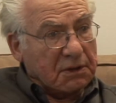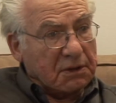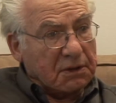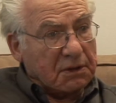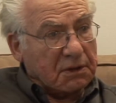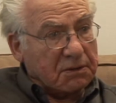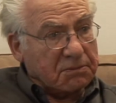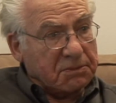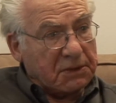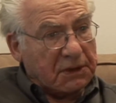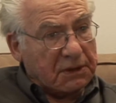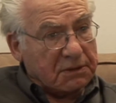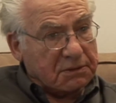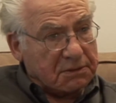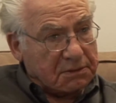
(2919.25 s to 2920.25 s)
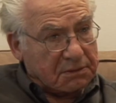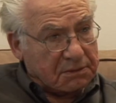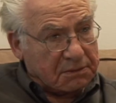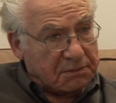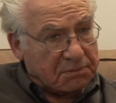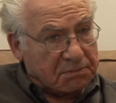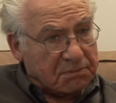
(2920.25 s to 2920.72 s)
um,
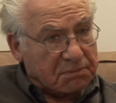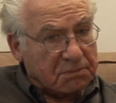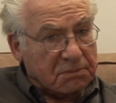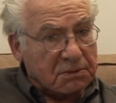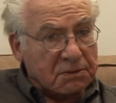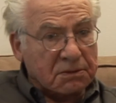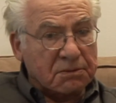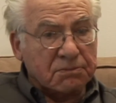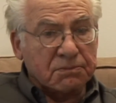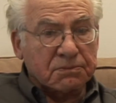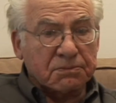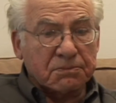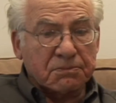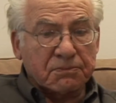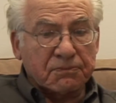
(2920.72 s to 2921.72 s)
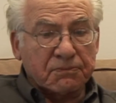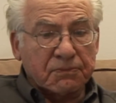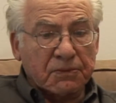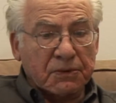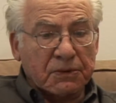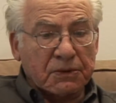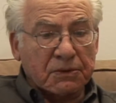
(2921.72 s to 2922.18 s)
and uh,
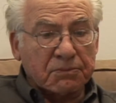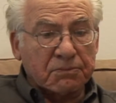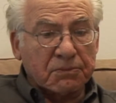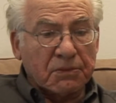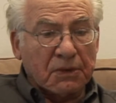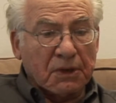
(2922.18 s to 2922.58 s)
uh um,